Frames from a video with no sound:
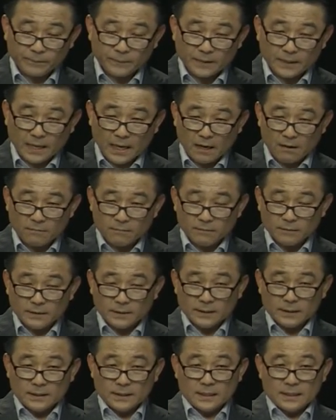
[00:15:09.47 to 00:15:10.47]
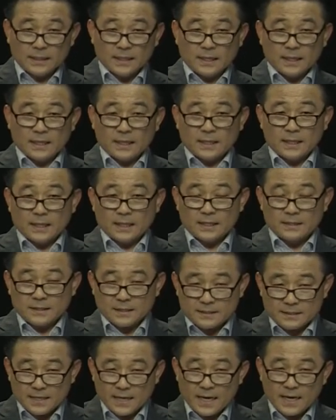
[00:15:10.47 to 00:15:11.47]
Now, as I
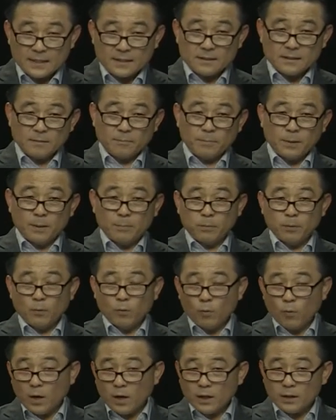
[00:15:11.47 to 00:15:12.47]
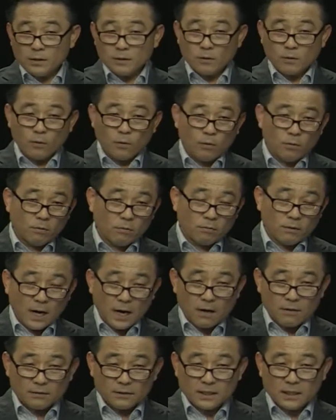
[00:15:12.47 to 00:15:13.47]
said, people won't go
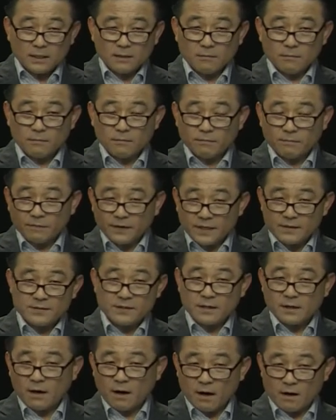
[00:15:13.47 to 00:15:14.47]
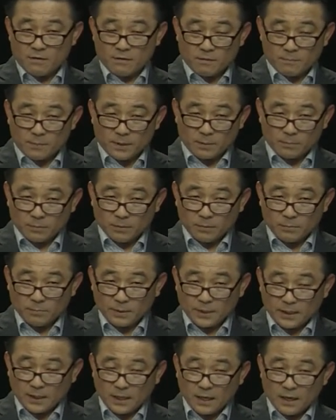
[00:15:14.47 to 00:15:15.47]
around and fixing other people
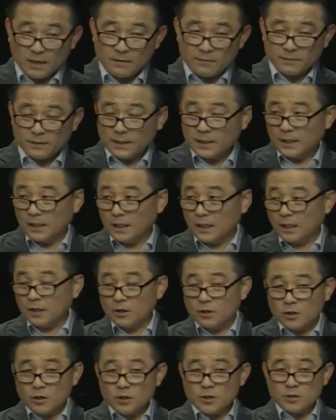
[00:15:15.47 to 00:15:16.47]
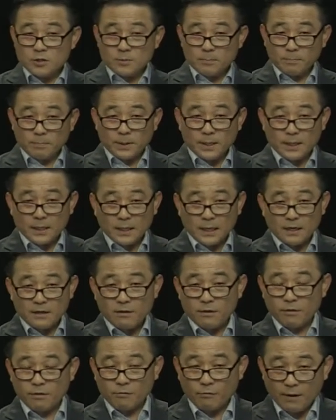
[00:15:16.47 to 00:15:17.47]
because it could be a
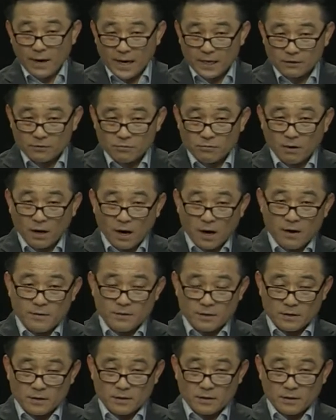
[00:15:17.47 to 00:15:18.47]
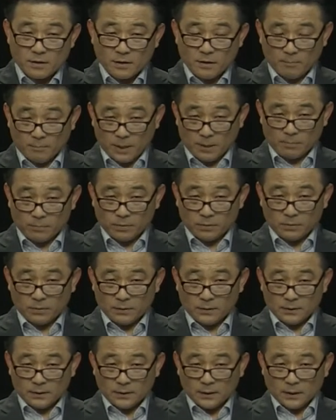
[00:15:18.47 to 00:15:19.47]
threat to other people.
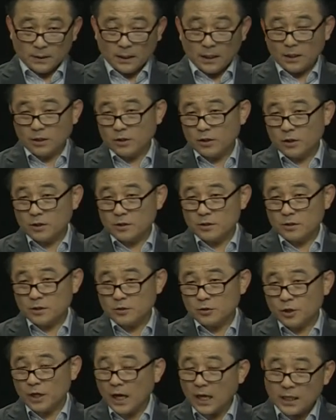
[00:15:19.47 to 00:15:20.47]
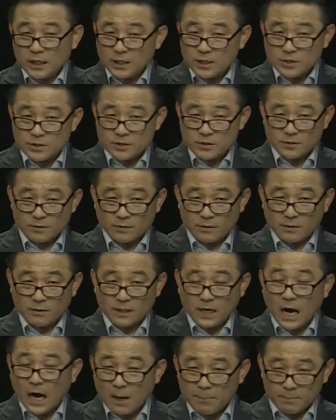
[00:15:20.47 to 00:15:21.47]
It could challenge their
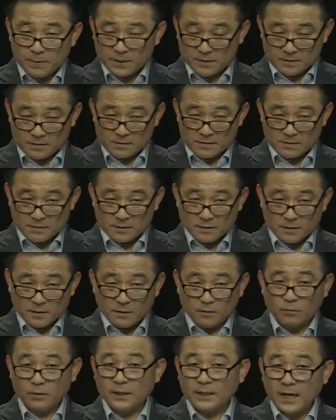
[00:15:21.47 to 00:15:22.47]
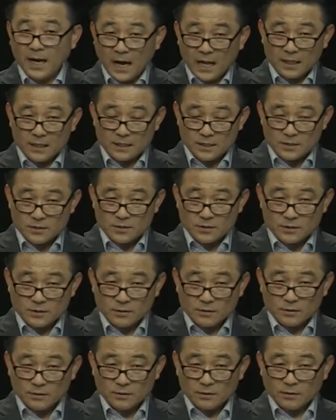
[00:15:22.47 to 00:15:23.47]
competence or knowledge
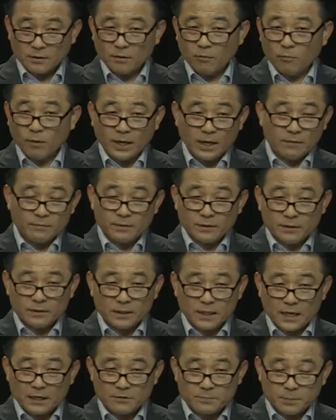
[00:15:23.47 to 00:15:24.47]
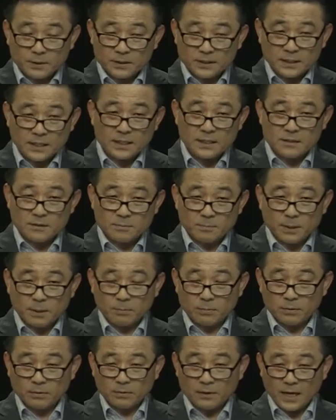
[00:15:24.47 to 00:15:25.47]
or whatever expertise
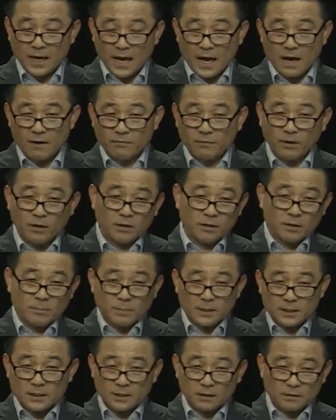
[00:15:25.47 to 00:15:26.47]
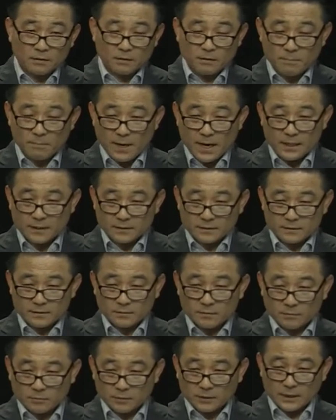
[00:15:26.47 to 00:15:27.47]
people have on a particular matter
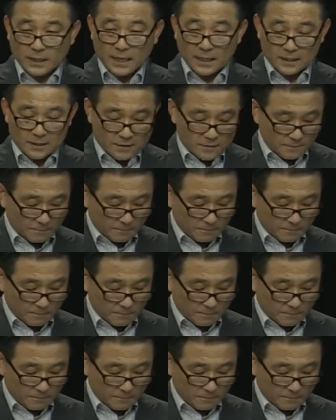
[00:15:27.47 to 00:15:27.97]
or knowledge.